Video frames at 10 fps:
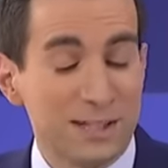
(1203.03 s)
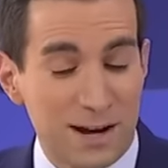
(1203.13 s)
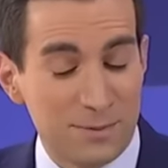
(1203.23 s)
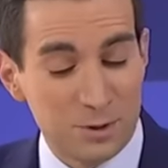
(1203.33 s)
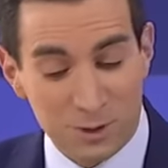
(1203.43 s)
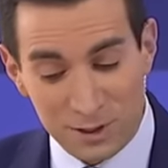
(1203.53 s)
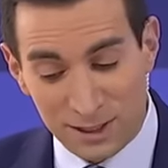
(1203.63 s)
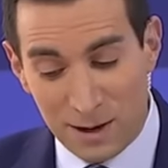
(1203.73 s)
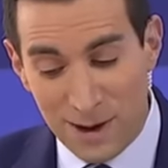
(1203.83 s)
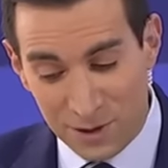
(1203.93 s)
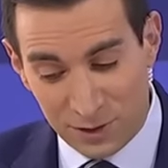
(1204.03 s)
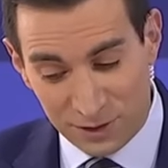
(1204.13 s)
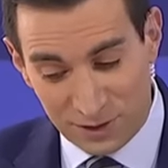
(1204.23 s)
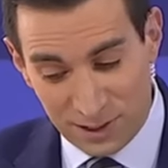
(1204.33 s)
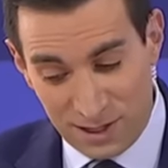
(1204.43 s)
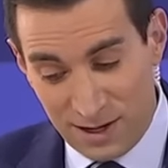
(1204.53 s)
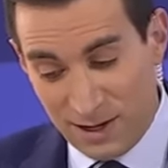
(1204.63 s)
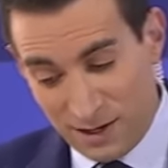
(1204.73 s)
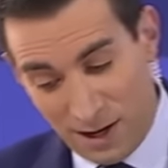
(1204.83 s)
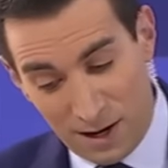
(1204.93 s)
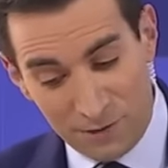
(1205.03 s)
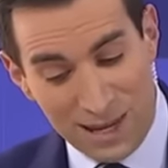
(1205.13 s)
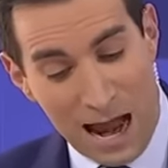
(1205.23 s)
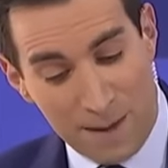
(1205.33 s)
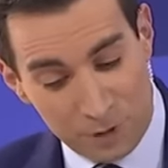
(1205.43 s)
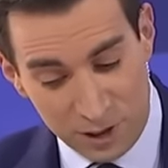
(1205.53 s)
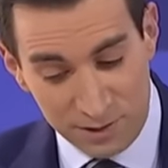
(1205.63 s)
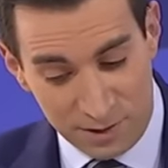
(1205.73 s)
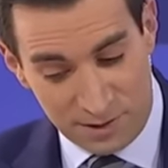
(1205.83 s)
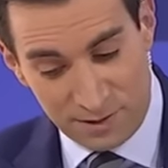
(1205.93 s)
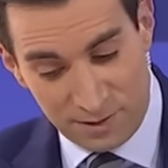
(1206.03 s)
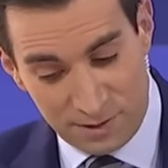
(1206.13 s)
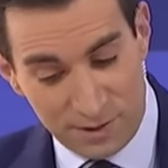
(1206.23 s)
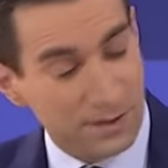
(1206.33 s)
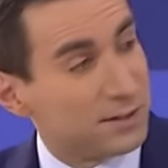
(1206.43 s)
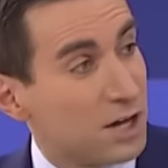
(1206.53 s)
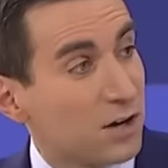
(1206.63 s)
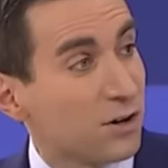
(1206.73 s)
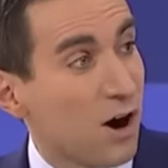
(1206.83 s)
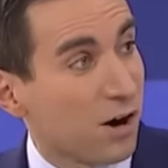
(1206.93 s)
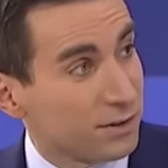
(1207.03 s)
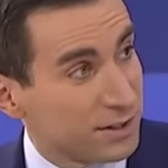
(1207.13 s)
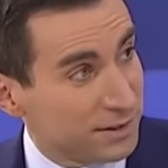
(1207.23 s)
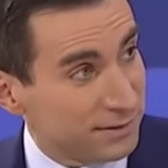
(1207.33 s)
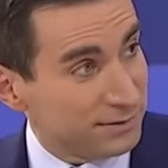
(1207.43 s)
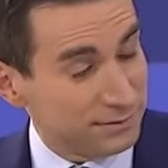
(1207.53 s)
Times recently about this. Of the options, Tucker Carlson,